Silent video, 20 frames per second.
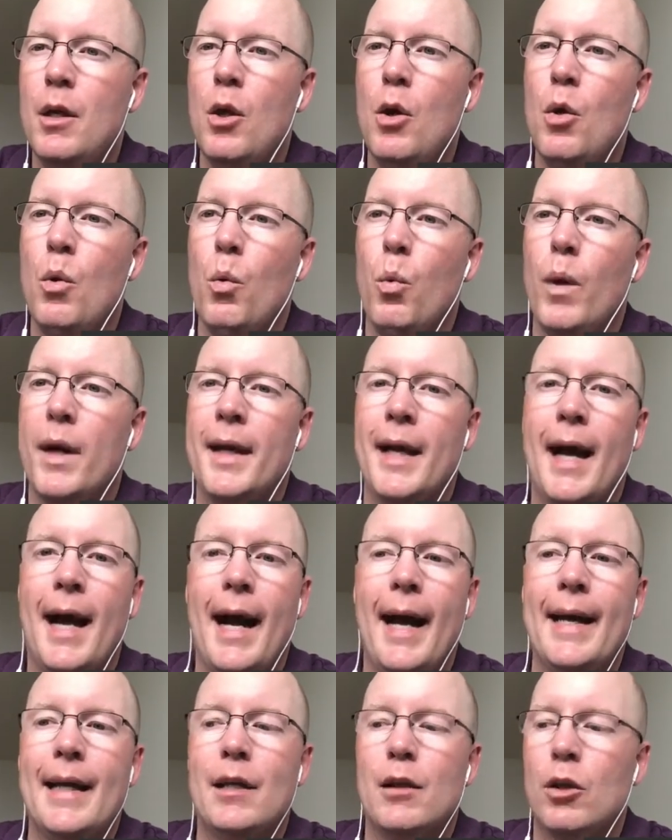when
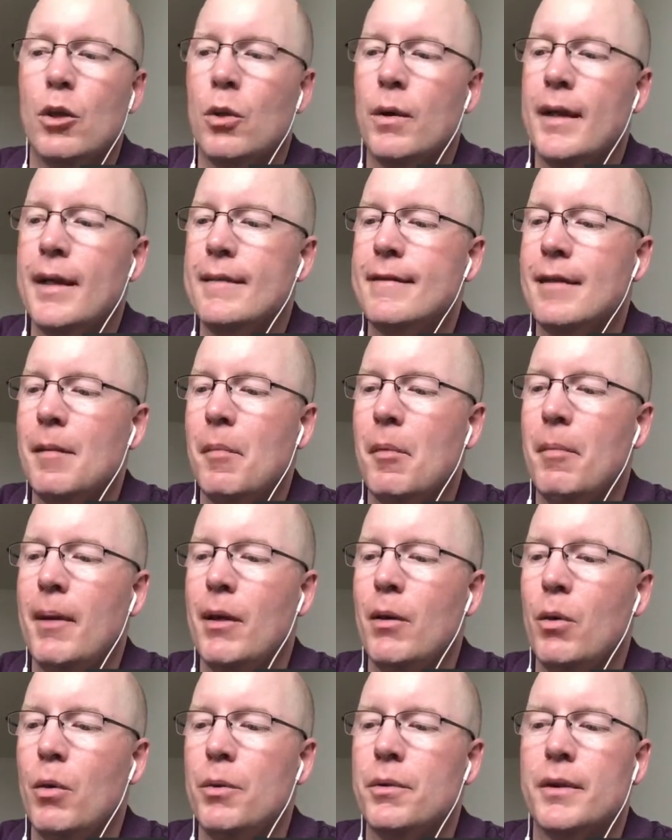I look at some of my
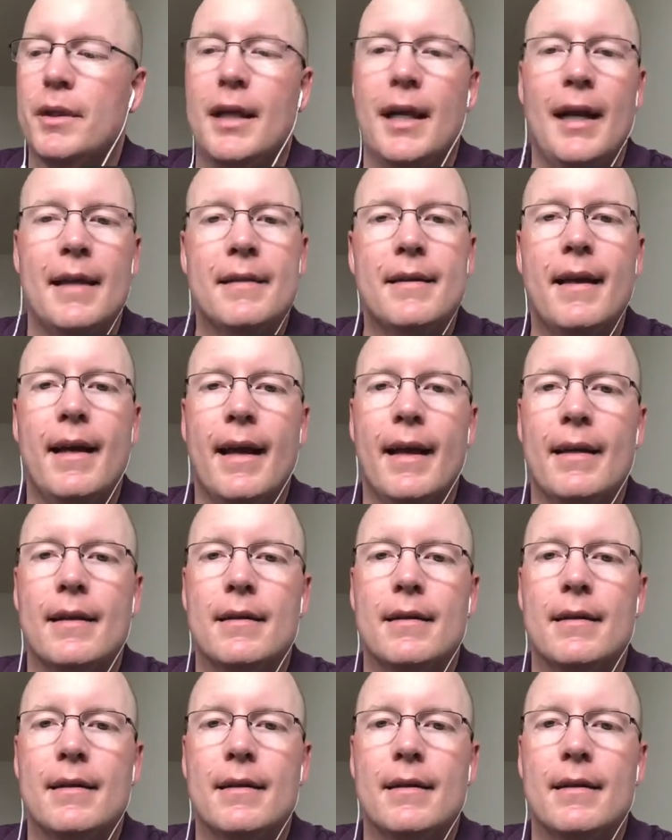older content,